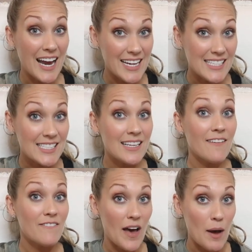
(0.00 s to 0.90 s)
nice
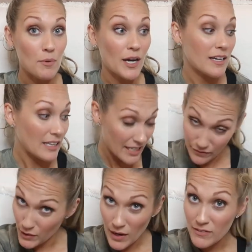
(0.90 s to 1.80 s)
fabric. Like
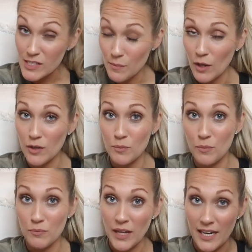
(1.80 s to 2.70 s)
if you have a smaller,
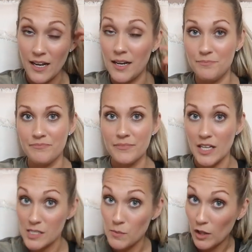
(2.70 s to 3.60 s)
like a, um,
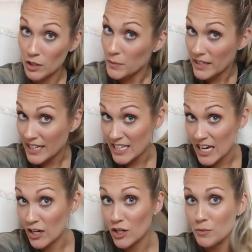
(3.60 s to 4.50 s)
not smaller, but like a
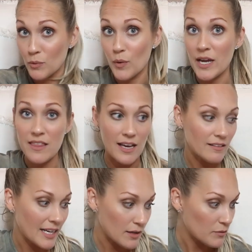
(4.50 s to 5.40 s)
younger boy
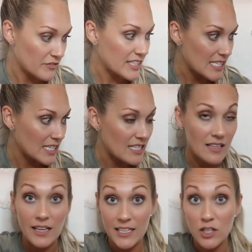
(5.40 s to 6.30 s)
that like fits into
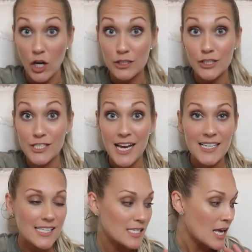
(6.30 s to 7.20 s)
the like toddler
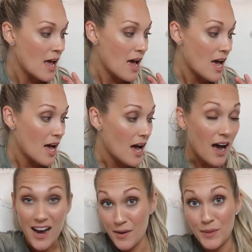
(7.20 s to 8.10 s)
sizes,
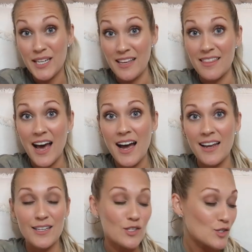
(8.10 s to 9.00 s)
I would get
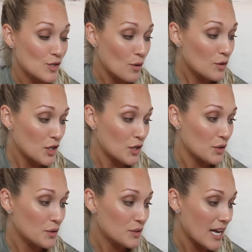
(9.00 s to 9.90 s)
that. It's so
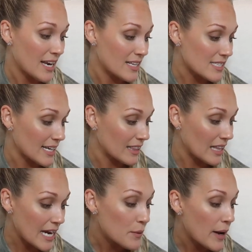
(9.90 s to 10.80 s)
cute and it's like
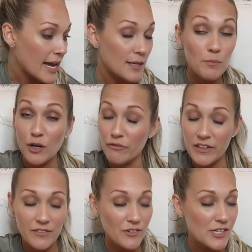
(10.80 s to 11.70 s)
lightweight,
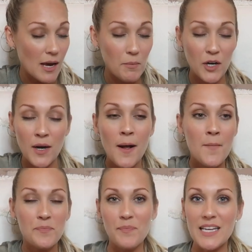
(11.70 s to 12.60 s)
perfect for summer,
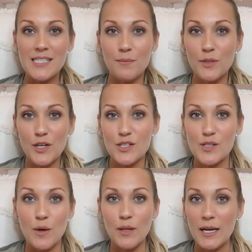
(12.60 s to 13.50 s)
makes them look
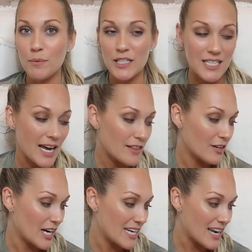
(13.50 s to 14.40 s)
so like put
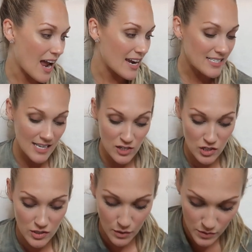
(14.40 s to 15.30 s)
together and nice and
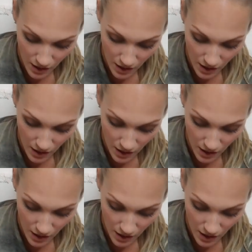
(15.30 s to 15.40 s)
just so